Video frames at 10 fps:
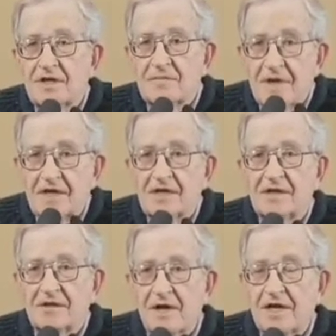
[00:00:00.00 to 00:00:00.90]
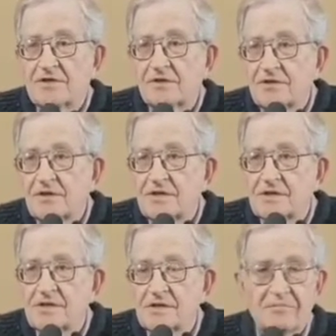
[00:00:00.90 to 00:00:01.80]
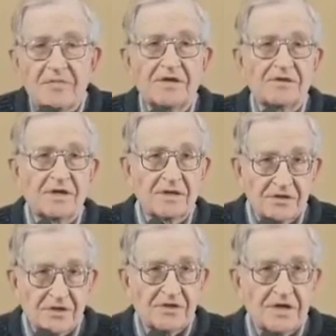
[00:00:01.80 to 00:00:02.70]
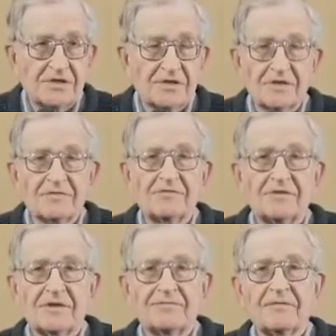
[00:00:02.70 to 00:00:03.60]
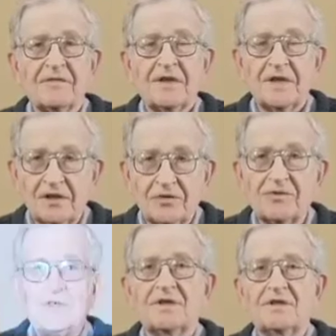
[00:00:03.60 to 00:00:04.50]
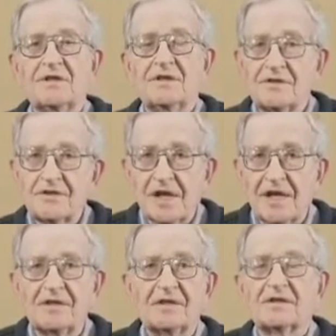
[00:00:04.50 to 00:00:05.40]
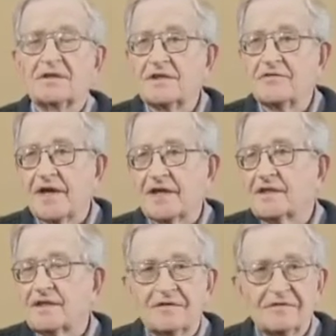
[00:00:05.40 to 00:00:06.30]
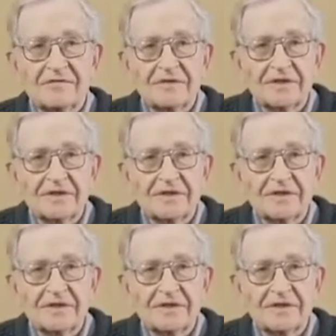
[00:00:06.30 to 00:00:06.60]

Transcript: to make irrational choices based on the success of illusion, slander, invective,